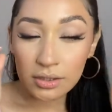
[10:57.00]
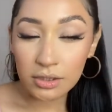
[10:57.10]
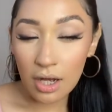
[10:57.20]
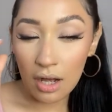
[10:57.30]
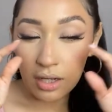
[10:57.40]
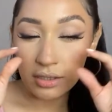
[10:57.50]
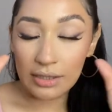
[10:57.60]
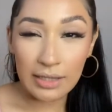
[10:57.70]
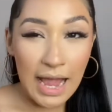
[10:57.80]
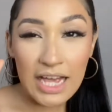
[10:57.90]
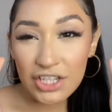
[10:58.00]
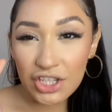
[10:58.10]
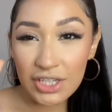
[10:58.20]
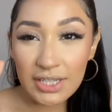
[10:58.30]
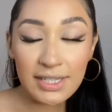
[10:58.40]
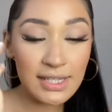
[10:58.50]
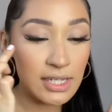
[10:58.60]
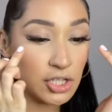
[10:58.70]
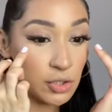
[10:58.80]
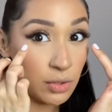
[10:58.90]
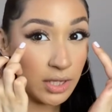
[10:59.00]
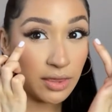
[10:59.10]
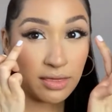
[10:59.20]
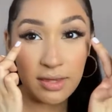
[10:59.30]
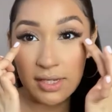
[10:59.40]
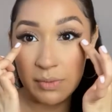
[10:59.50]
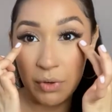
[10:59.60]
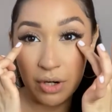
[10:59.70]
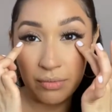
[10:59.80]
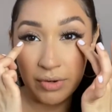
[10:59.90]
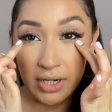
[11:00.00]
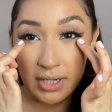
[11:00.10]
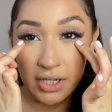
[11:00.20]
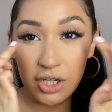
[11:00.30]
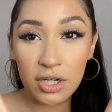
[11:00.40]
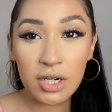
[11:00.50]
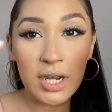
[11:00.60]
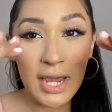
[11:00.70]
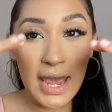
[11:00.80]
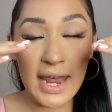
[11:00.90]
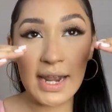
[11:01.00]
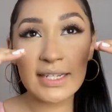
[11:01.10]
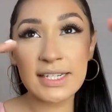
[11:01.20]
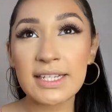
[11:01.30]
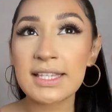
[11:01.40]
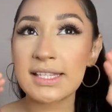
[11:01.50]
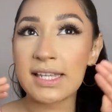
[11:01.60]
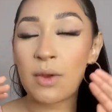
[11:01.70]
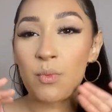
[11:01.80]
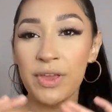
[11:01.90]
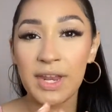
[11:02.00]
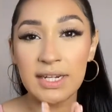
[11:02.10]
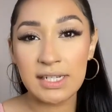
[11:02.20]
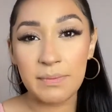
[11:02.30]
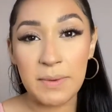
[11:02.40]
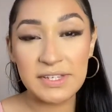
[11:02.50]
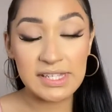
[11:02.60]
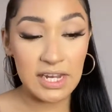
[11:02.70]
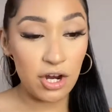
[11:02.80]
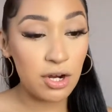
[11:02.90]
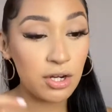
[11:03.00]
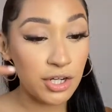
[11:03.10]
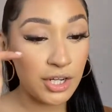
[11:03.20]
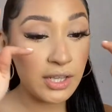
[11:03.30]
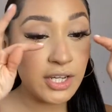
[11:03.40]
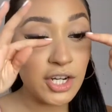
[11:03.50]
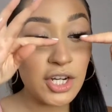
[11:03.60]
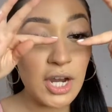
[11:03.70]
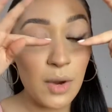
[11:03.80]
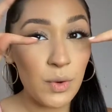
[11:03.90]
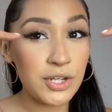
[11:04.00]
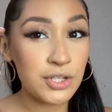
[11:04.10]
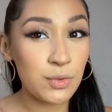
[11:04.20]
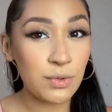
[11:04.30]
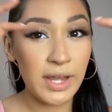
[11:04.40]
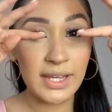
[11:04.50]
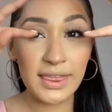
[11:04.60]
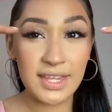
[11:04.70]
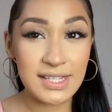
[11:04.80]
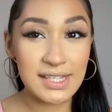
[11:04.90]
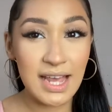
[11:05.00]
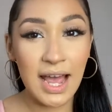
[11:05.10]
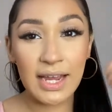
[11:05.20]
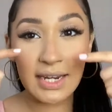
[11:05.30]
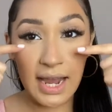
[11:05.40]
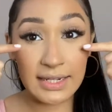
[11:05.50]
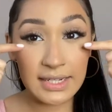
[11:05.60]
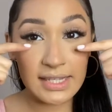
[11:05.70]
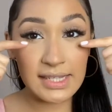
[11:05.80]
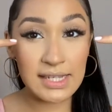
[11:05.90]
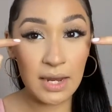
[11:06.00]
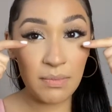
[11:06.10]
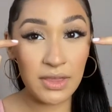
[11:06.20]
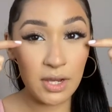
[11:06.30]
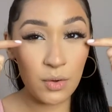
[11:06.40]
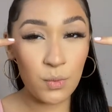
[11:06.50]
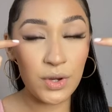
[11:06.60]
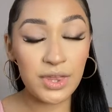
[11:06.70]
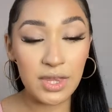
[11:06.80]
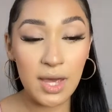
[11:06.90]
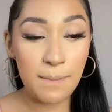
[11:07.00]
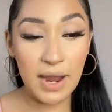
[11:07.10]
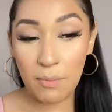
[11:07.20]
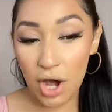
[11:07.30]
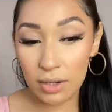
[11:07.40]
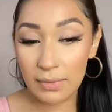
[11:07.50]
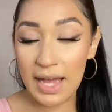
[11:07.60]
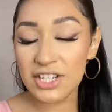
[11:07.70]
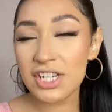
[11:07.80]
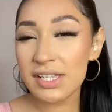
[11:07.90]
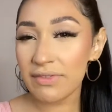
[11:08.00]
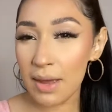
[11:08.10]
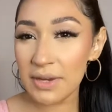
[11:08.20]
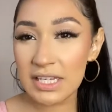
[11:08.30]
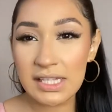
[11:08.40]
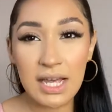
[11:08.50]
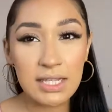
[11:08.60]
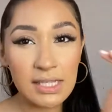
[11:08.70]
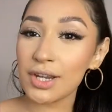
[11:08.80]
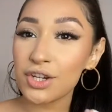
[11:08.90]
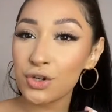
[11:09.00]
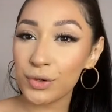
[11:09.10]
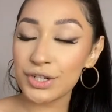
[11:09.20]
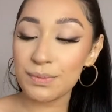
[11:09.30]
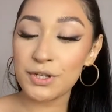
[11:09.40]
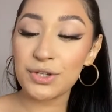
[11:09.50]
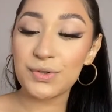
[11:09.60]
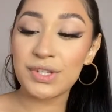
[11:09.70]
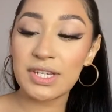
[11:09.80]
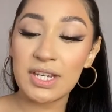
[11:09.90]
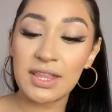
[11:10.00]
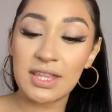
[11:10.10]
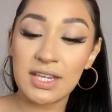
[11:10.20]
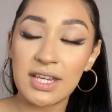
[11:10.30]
lashes, so like this part right here, and I did the same way that I did my mascara earlier. I went to like the side. I did the same thing with my bottom lashes, if that makes sense. I'm going to be using the